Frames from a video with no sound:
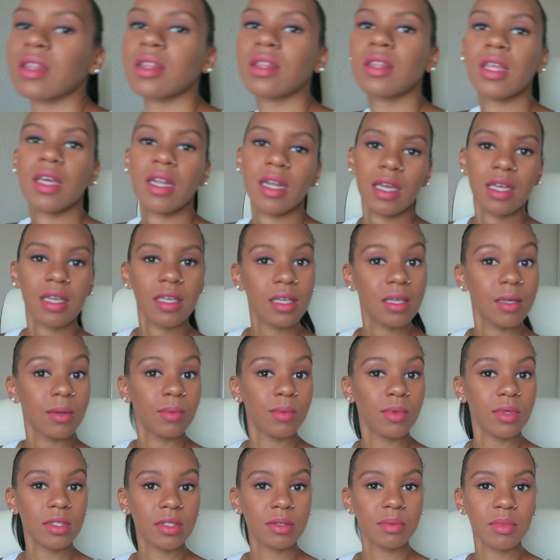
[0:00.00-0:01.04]
that I
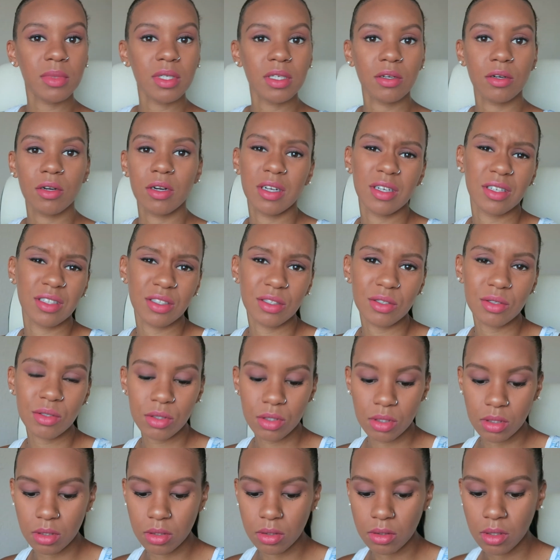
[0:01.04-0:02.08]
keep with me, or I
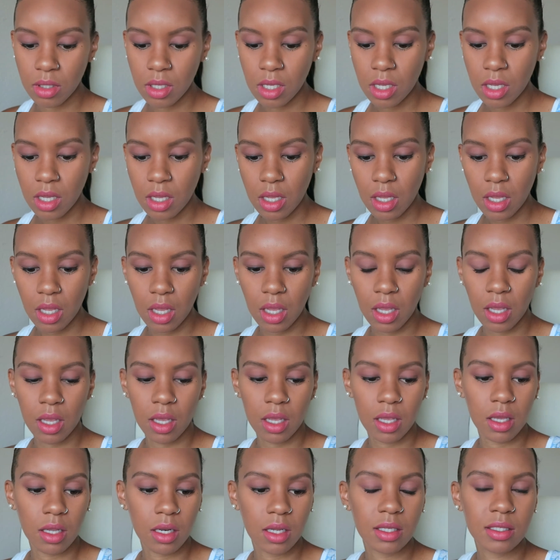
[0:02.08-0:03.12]
used to,
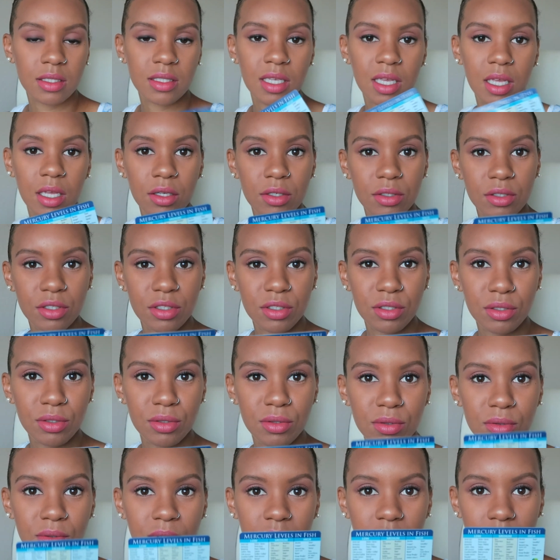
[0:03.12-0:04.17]
and it tells
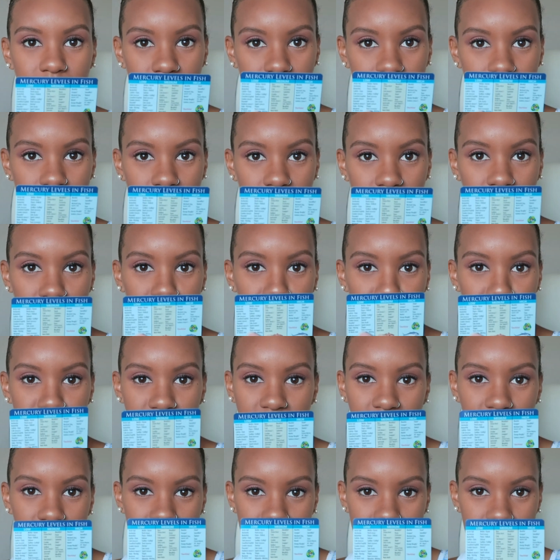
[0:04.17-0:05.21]
you, I know you
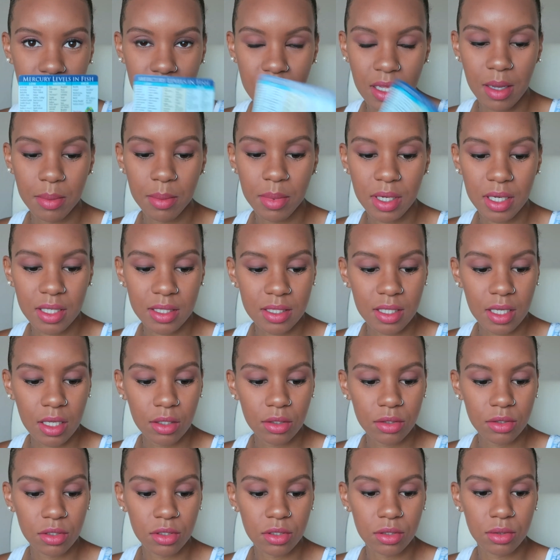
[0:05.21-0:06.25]
can't see that, but it
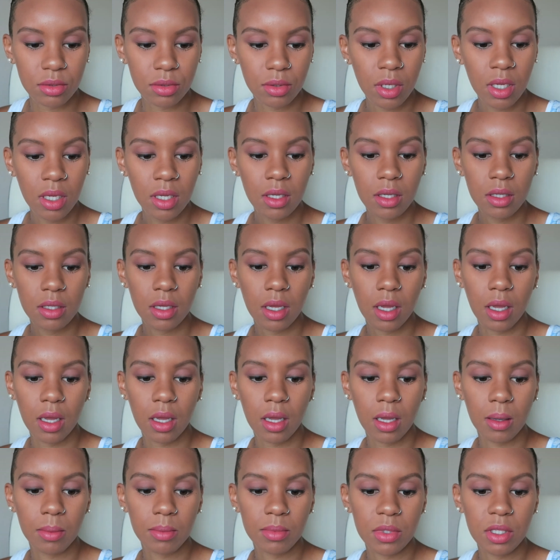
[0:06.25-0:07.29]
tells you
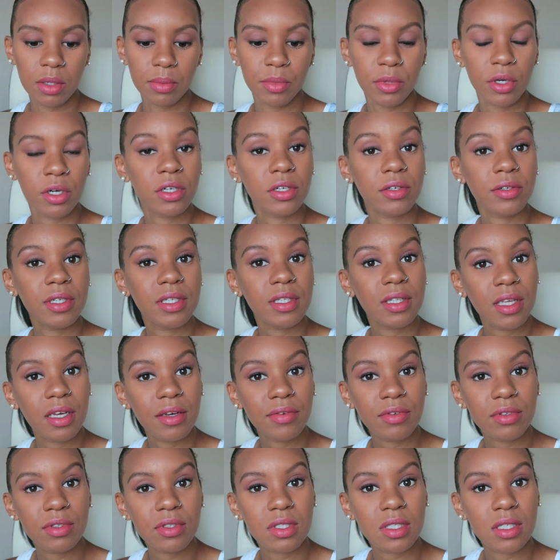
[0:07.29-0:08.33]
the mercury
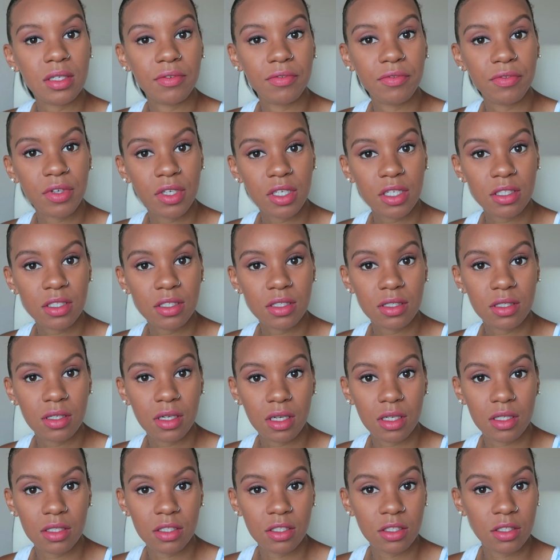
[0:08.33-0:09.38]
levels in fish
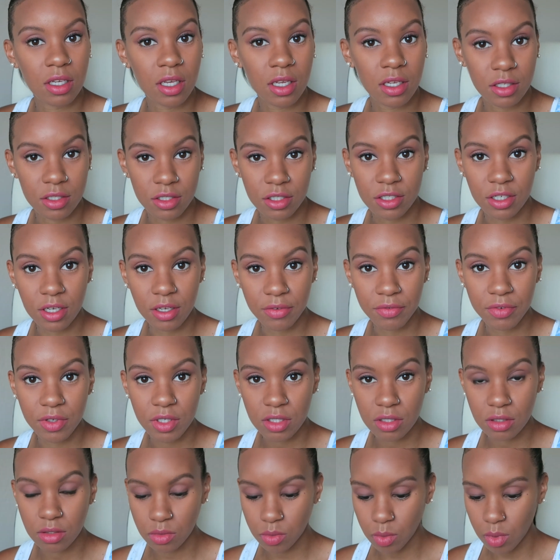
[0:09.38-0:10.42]
and
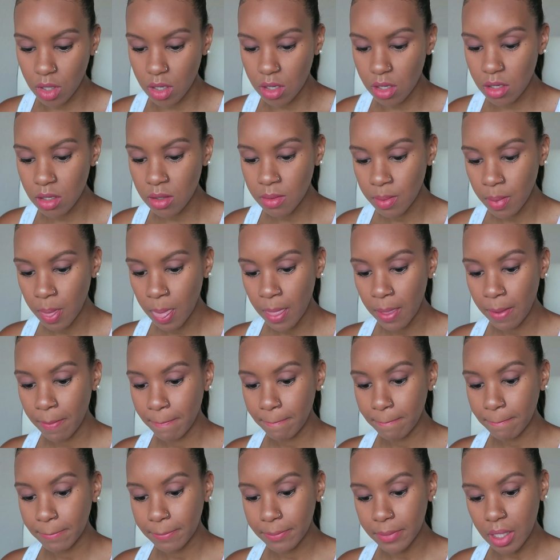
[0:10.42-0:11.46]
shellfish as well.
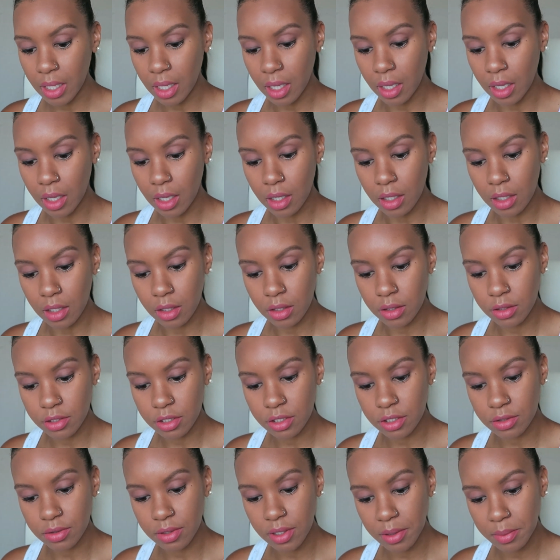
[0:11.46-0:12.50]
And
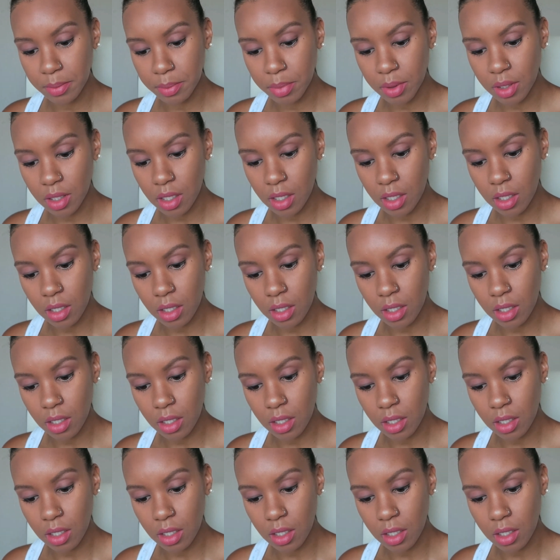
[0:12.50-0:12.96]
shrimp,